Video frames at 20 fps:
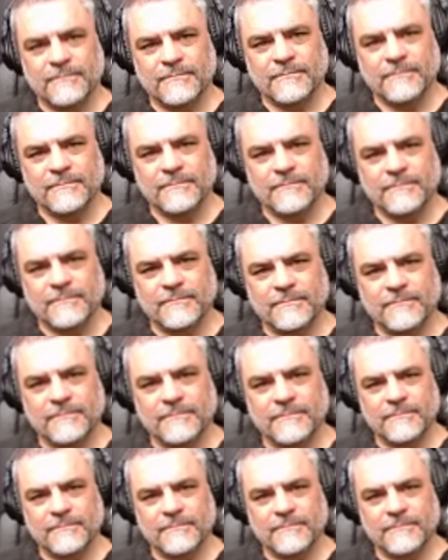
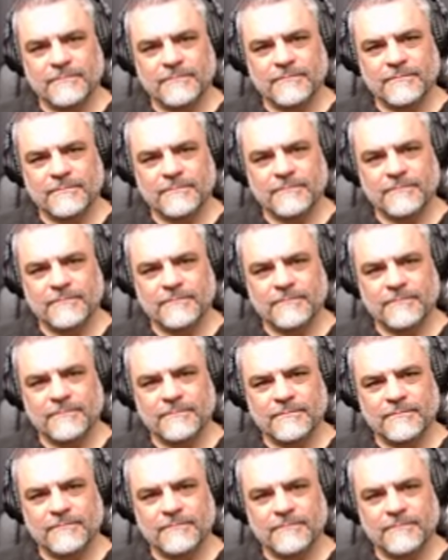
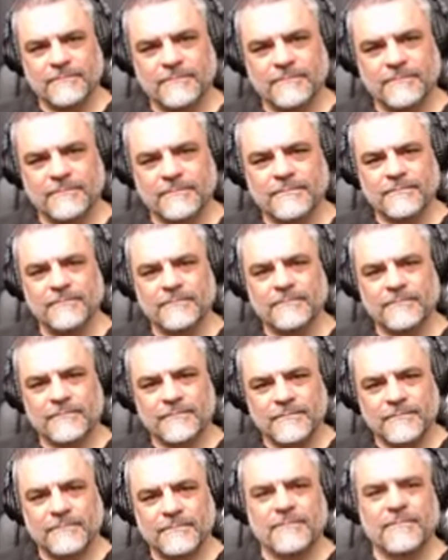
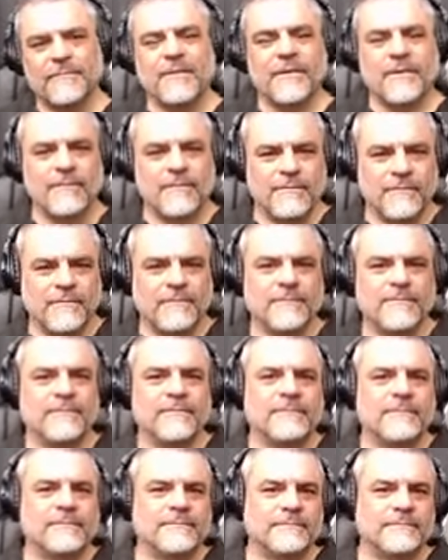
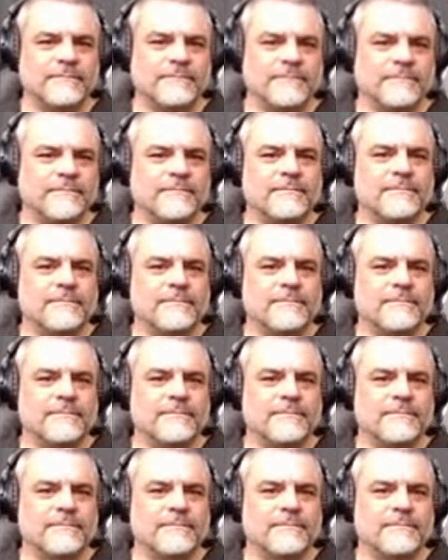No words are spoken by the person on screen.